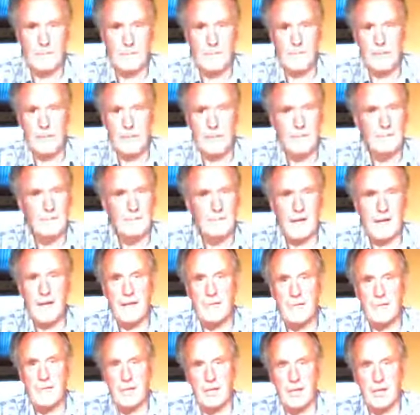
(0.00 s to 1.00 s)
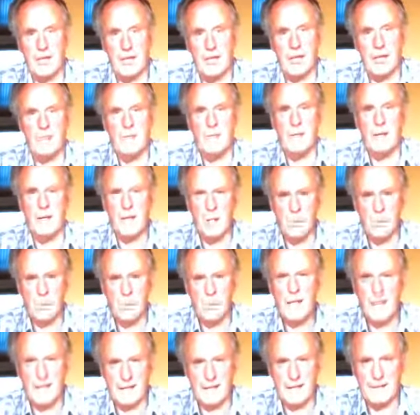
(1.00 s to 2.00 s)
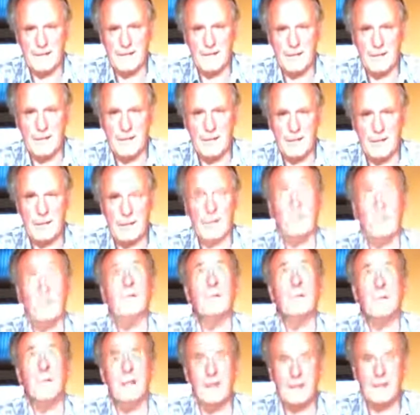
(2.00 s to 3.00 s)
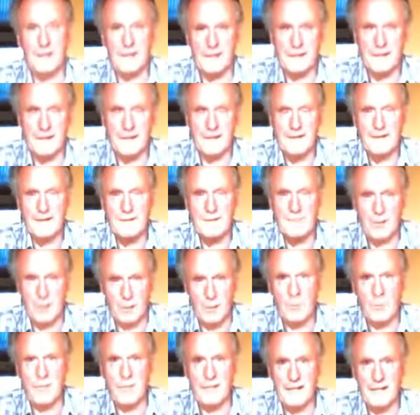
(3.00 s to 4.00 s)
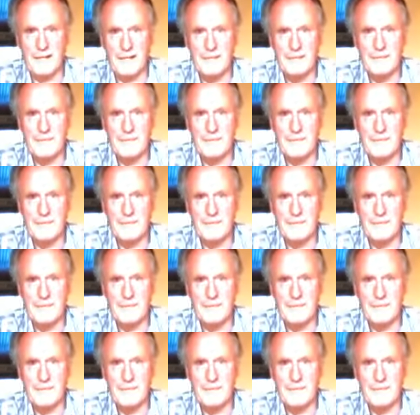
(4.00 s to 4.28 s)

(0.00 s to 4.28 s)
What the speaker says: maybe 500 yards below you, not above you, below you.